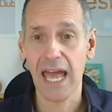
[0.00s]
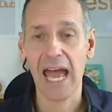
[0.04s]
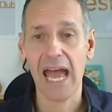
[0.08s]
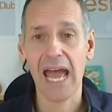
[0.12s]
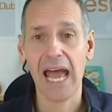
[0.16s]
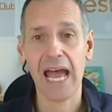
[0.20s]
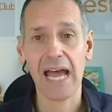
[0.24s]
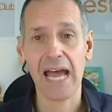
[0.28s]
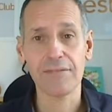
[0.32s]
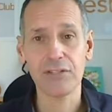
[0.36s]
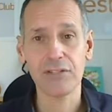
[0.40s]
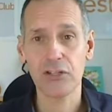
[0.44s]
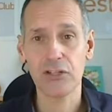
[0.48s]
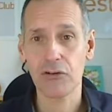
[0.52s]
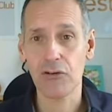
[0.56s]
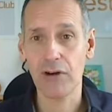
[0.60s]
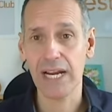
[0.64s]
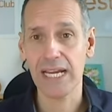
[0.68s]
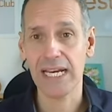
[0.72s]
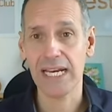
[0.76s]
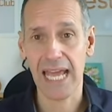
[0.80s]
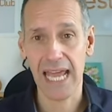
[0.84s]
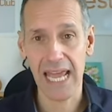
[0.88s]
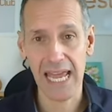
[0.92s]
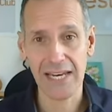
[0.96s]
have a
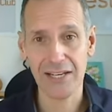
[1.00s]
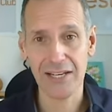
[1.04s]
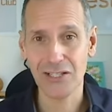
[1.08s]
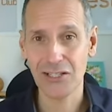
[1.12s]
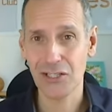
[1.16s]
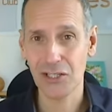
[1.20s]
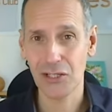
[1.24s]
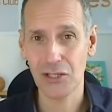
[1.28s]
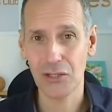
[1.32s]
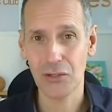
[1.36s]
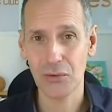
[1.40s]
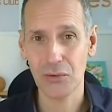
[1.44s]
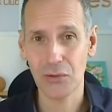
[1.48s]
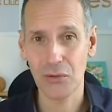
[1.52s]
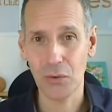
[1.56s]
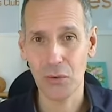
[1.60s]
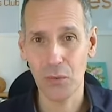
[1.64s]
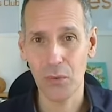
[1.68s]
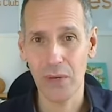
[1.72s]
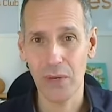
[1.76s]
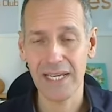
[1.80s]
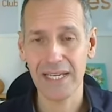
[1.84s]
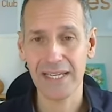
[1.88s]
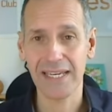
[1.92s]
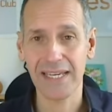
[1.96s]
great end to your
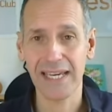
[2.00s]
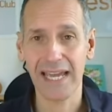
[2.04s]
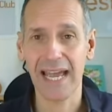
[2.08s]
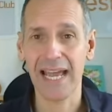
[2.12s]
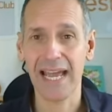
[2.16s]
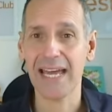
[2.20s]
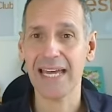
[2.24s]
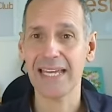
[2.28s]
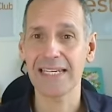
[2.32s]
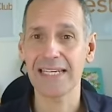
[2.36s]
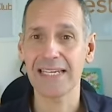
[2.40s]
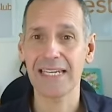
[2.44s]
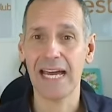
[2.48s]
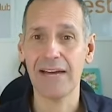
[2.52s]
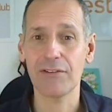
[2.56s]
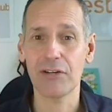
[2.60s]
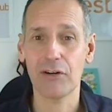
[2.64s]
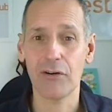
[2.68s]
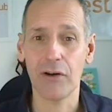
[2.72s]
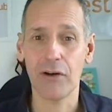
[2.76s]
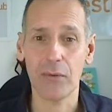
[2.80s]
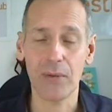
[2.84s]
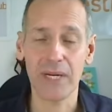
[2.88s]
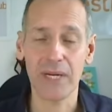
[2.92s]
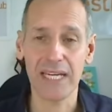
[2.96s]
week and have a
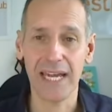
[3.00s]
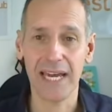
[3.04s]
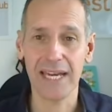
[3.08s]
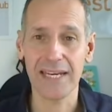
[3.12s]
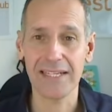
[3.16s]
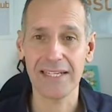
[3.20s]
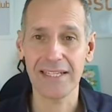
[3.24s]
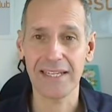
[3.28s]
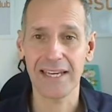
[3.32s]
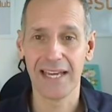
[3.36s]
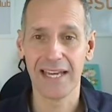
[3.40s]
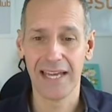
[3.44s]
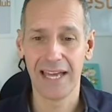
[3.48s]
great weekend.